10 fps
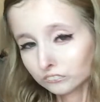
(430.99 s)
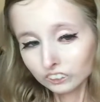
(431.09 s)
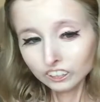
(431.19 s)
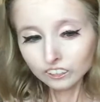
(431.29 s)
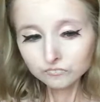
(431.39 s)

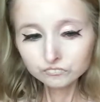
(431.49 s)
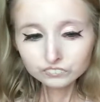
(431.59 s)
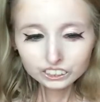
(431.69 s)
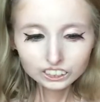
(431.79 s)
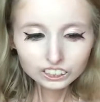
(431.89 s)
for
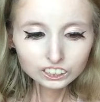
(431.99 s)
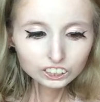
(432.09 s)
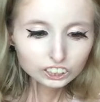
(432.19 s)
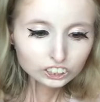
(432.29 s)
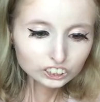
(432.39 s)

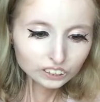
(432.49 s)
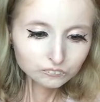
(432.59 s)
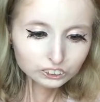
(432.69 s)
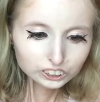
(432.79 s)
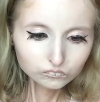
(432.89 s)

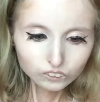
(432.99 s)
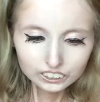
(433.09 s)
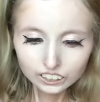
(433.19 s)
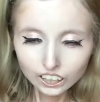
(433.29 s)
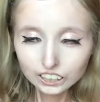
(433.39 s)
shimmers and
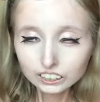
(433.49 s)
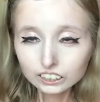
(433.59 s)
whatnot.